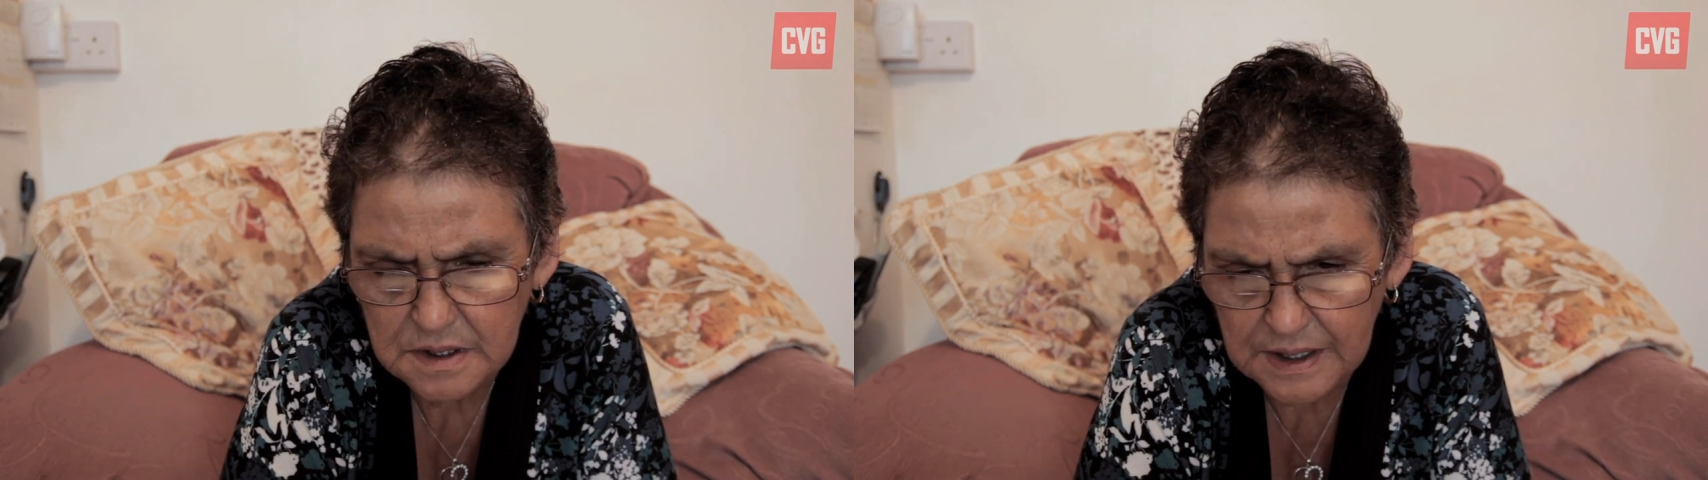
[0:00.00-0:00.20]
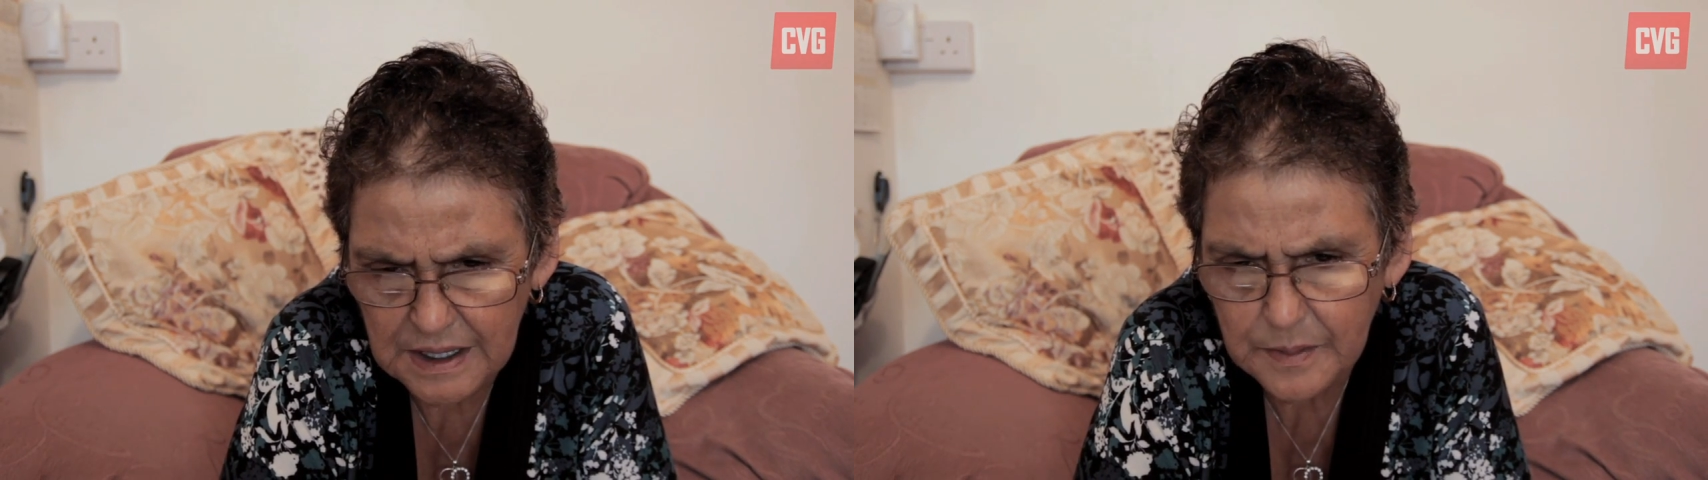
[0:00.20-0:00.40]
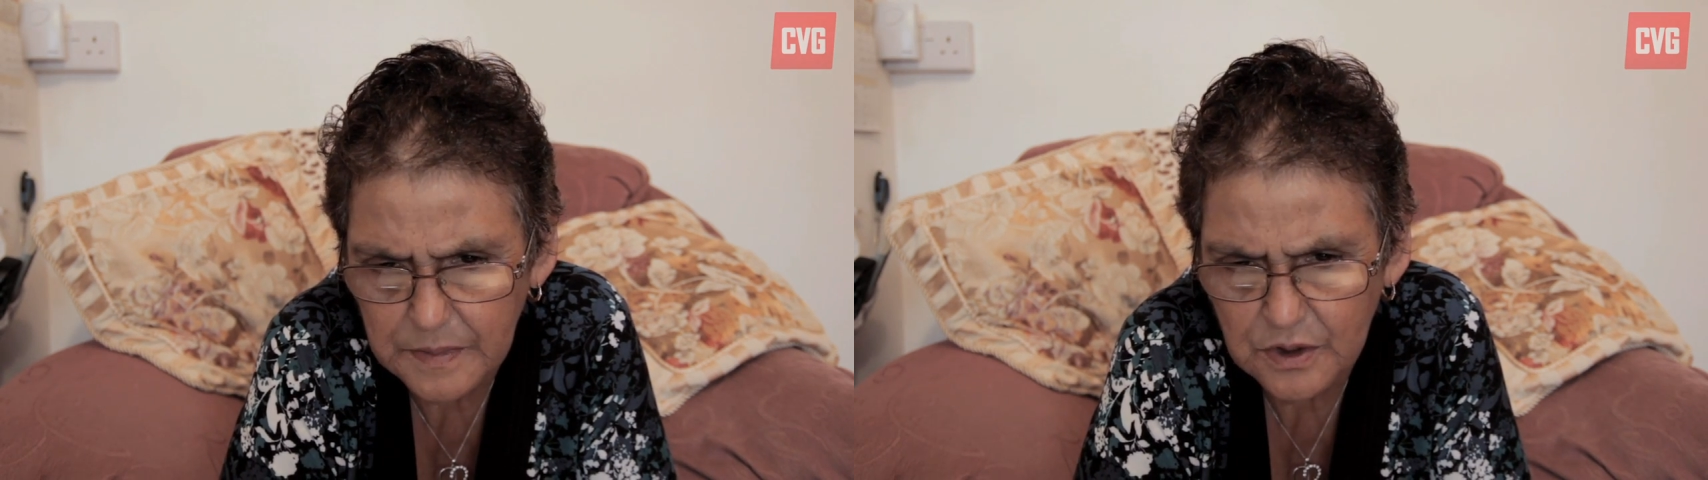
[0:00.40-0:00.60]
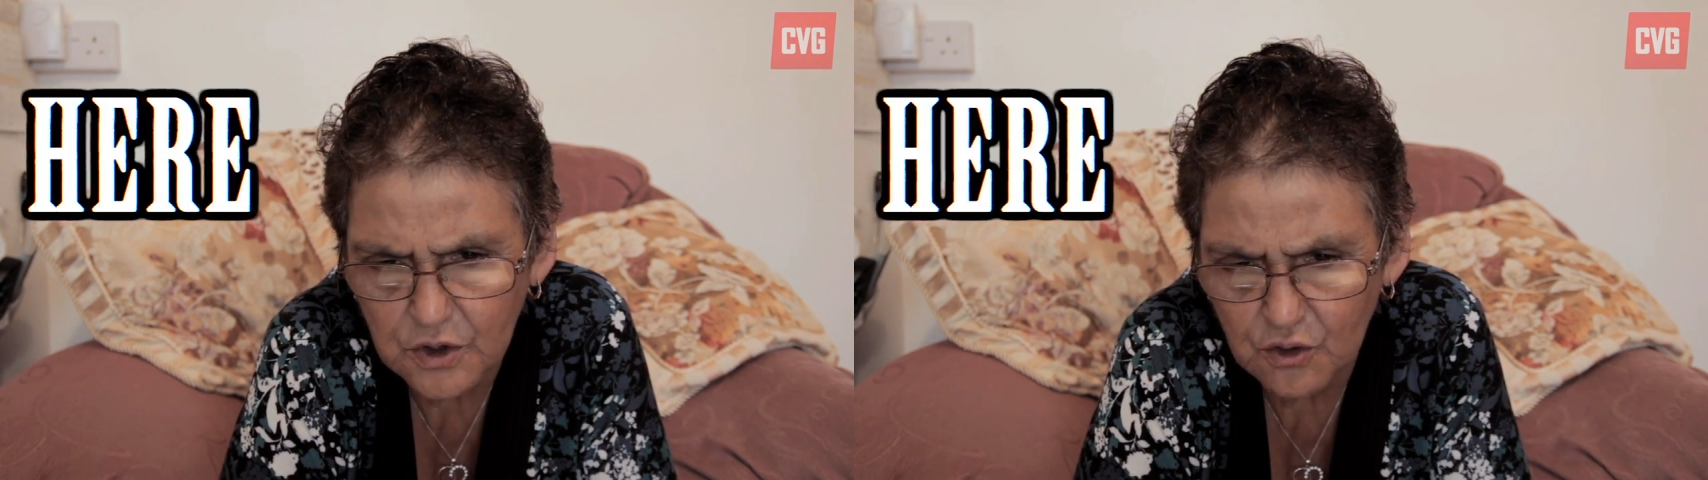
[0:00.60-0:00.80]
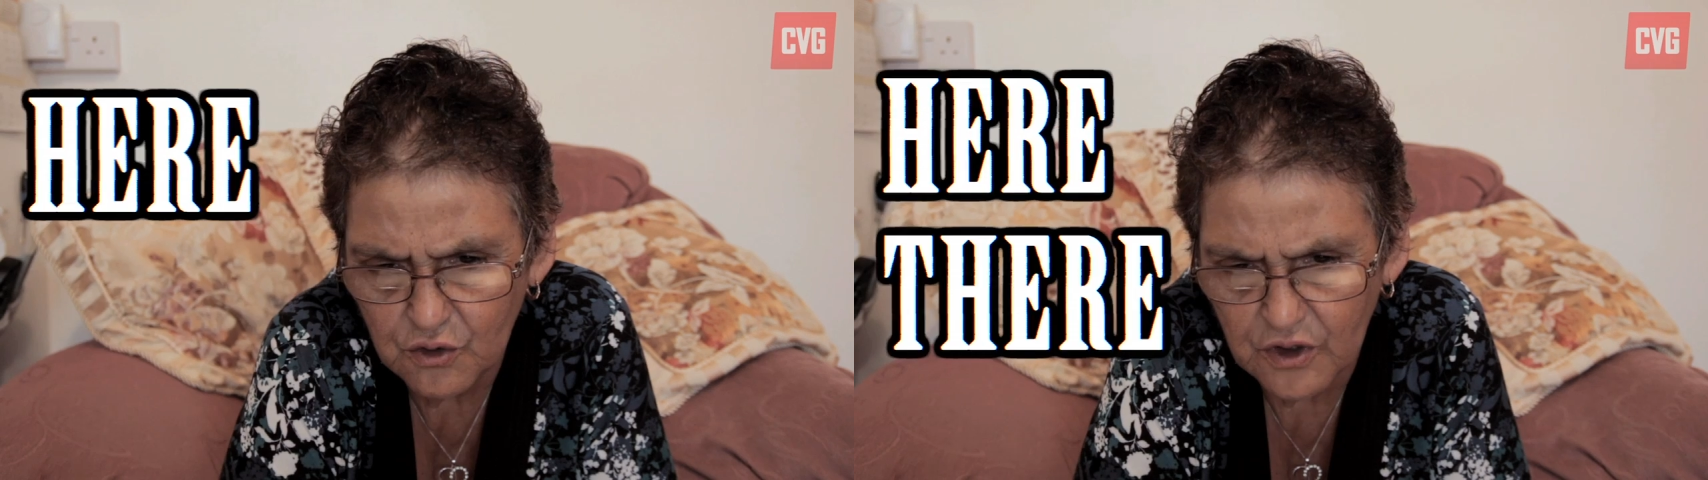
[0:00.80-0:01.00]
that are happening
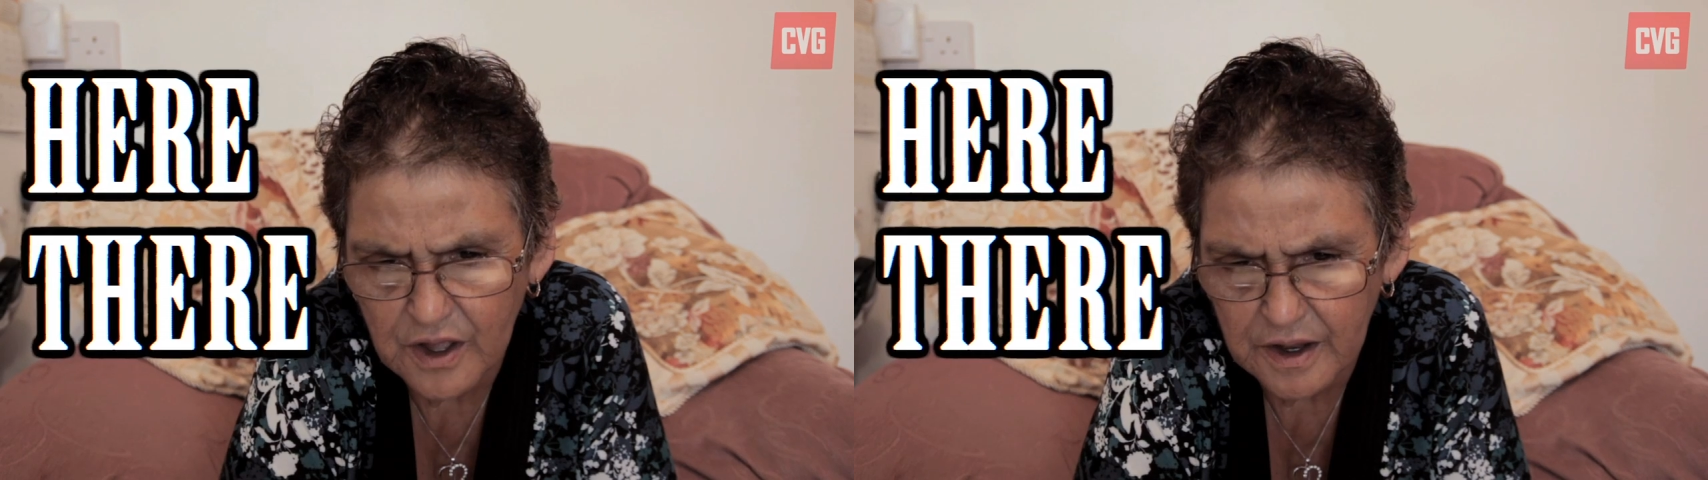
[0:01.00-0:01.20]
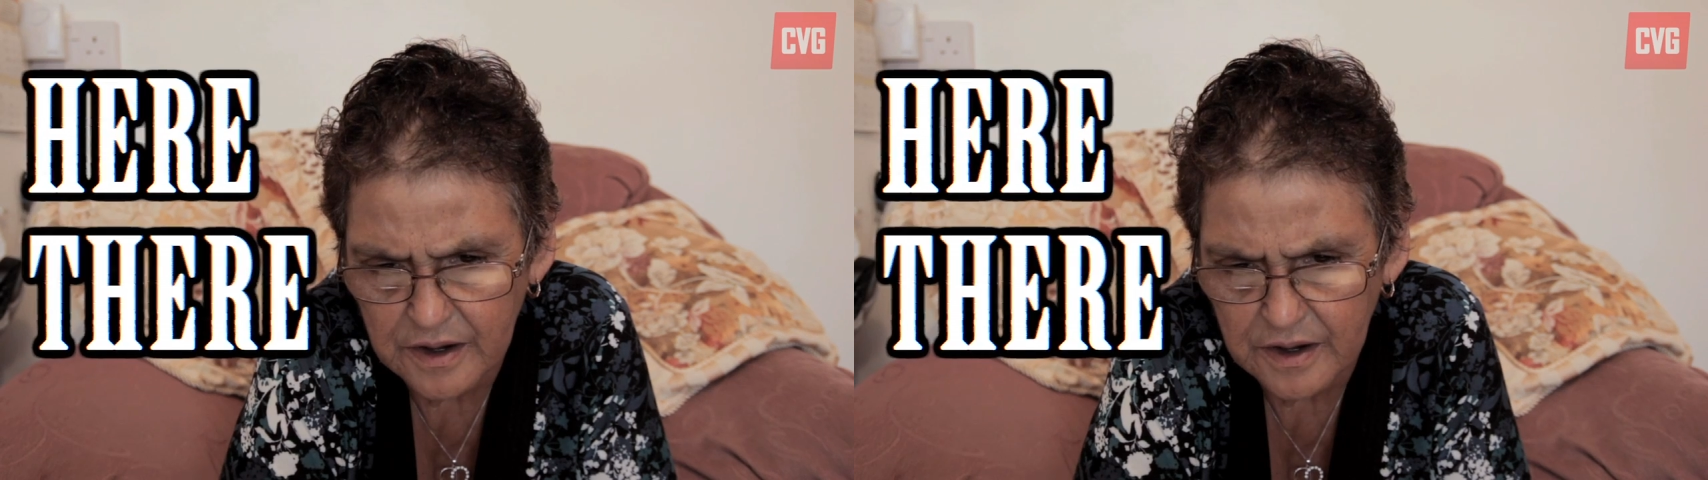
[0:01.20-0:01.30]
you there